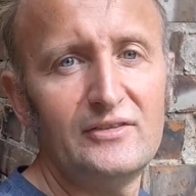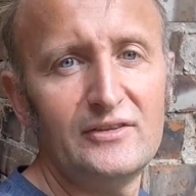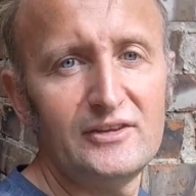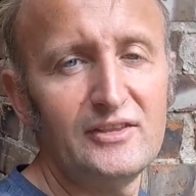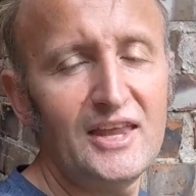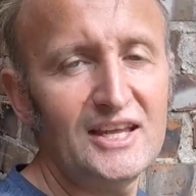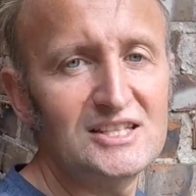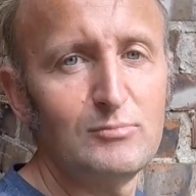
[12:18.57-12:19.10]

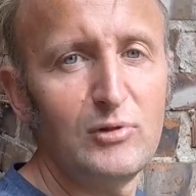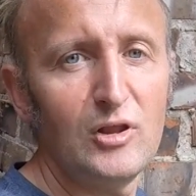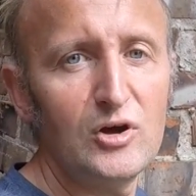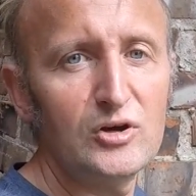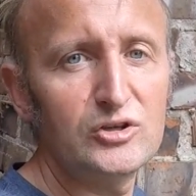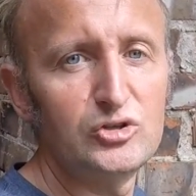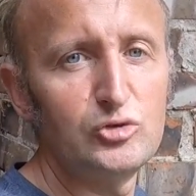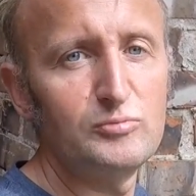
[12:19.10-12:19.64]
the next
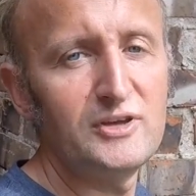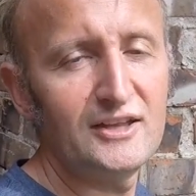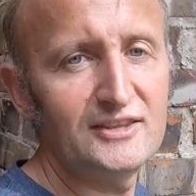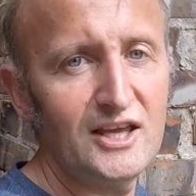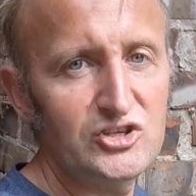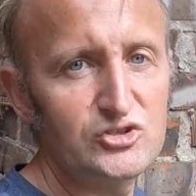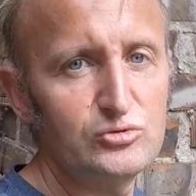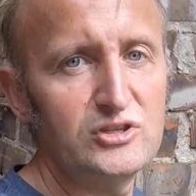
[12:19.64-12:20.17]
block to be
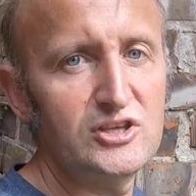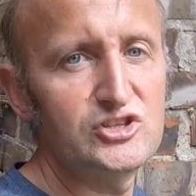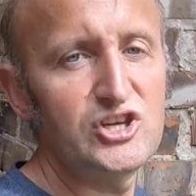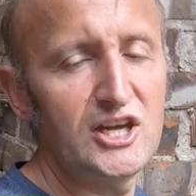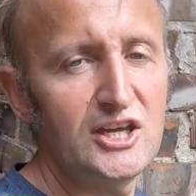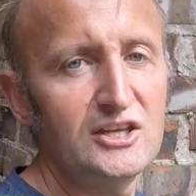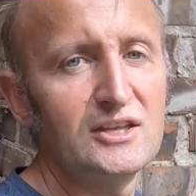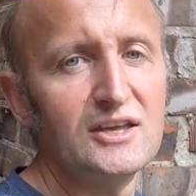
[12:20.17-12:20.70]
attached to the
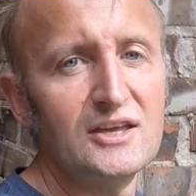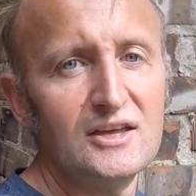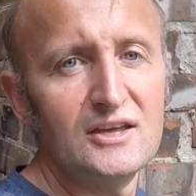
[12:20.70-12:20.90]
chain